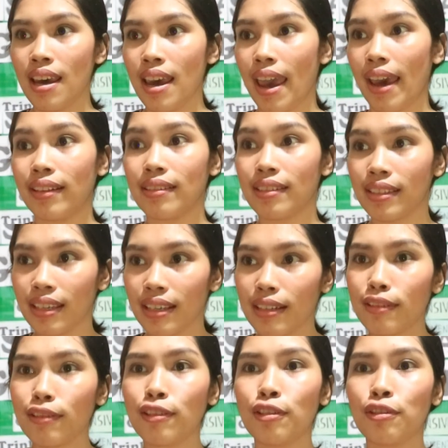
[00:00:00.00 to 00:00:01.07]
and
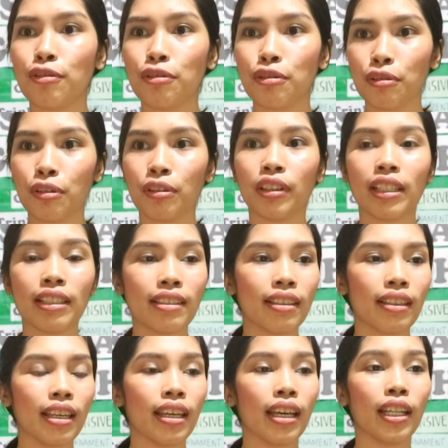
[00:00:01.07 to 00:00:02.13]
skills through
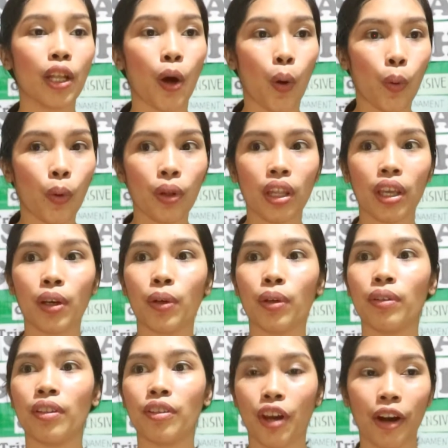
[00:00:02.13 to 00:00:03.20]
listening and
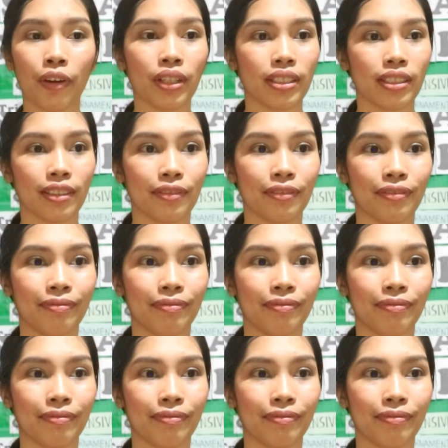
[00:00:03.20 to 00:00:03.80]
audio narrative.